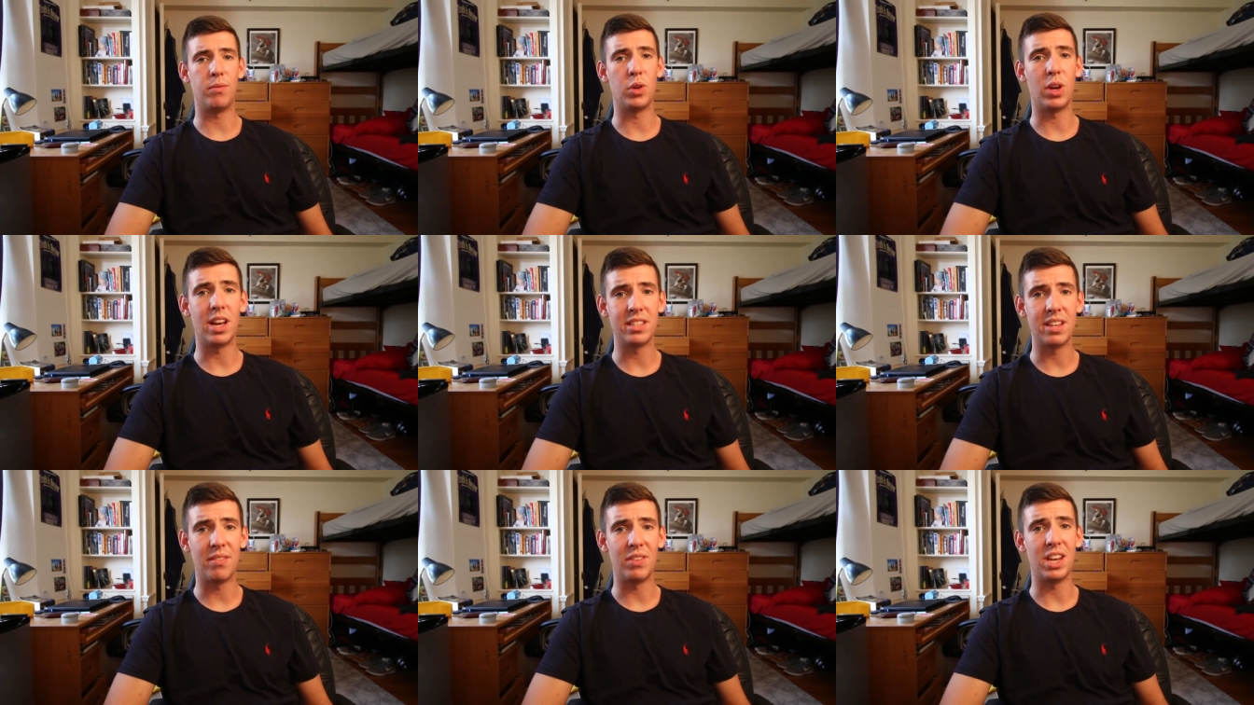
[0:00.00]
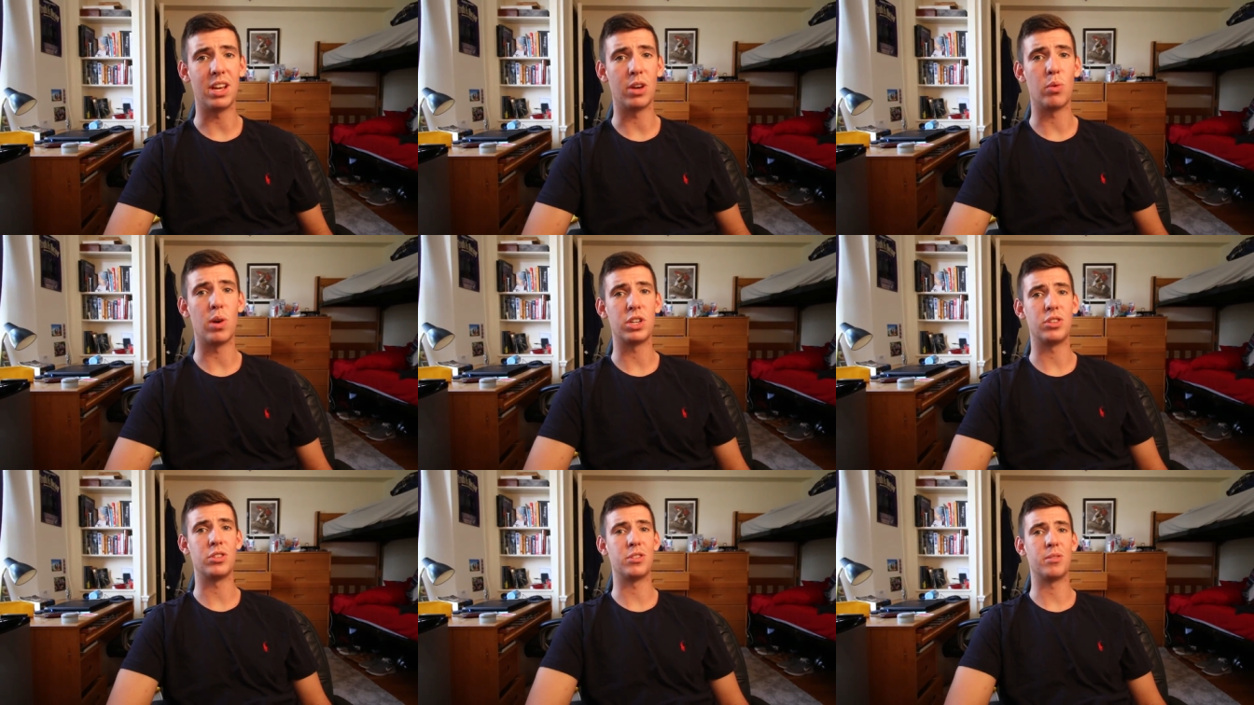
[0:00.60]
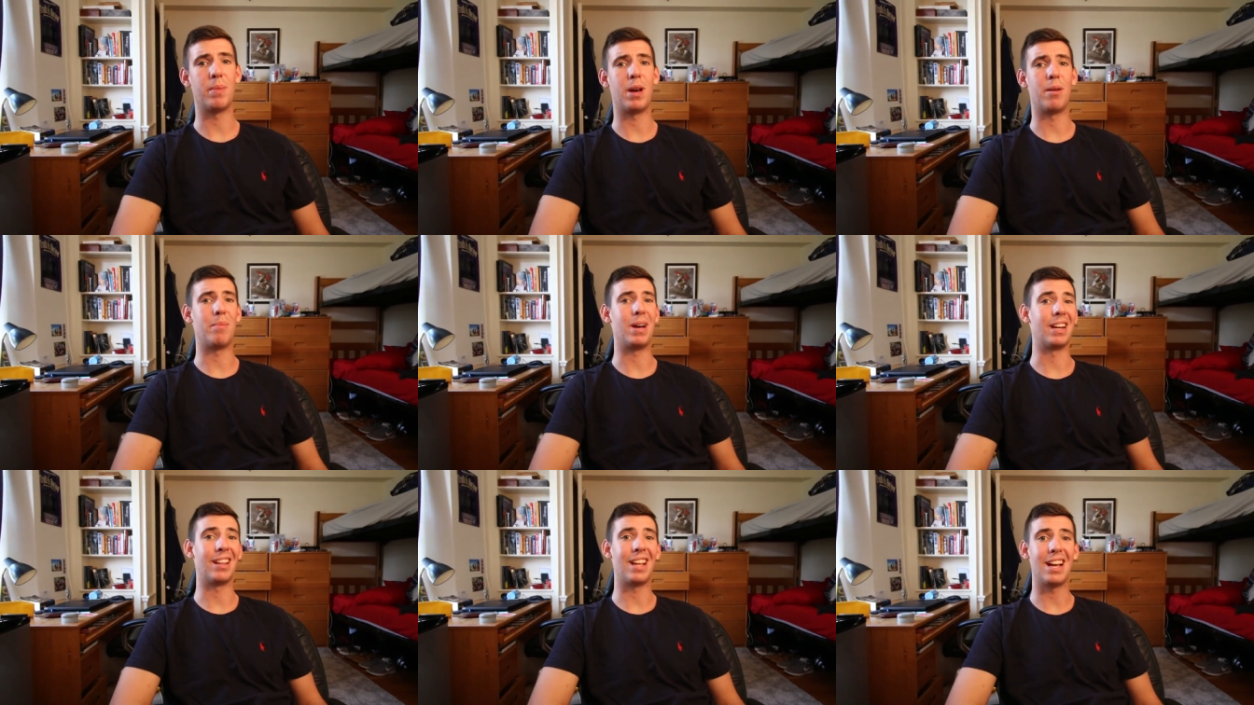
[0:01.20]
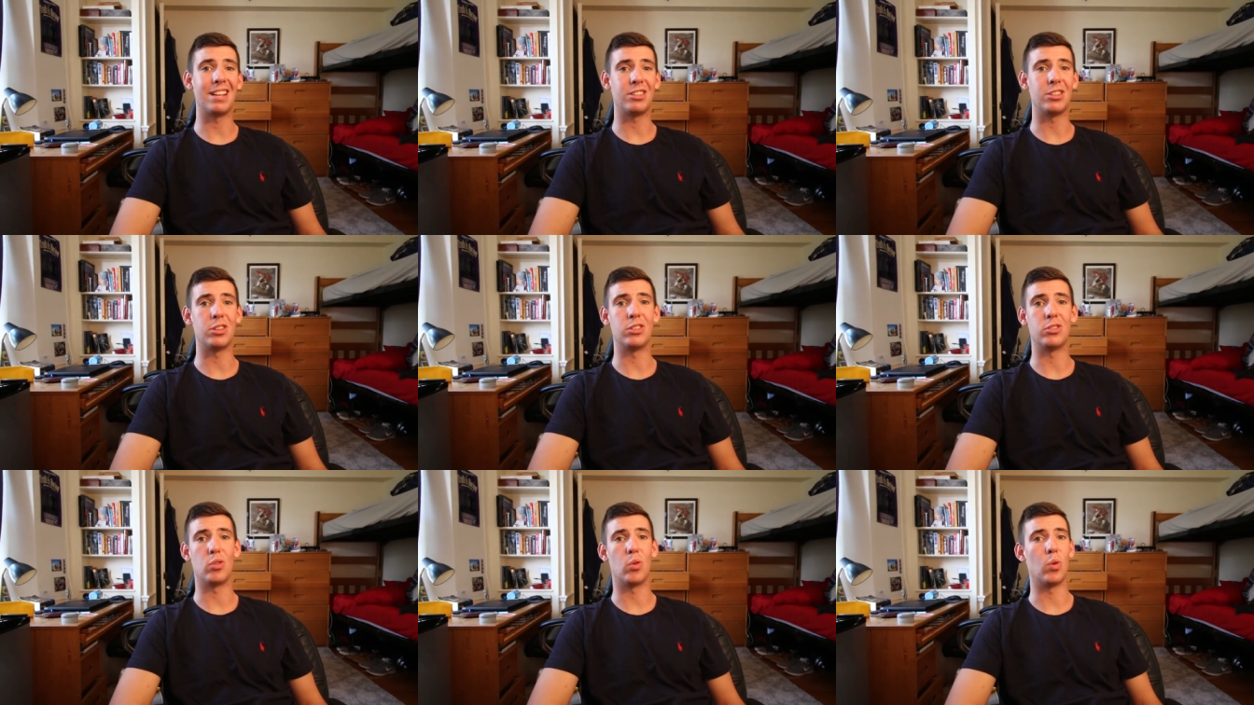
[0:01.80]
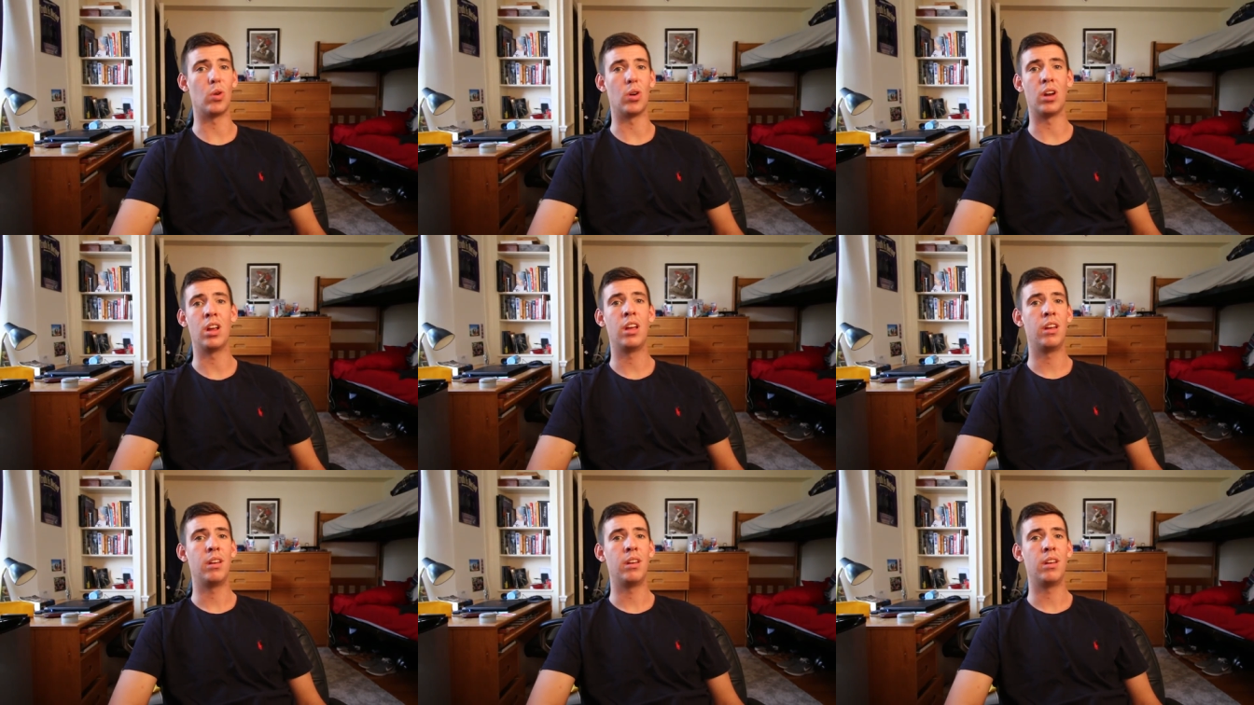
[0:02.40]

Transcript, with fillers: If you guys have any questions about my classes or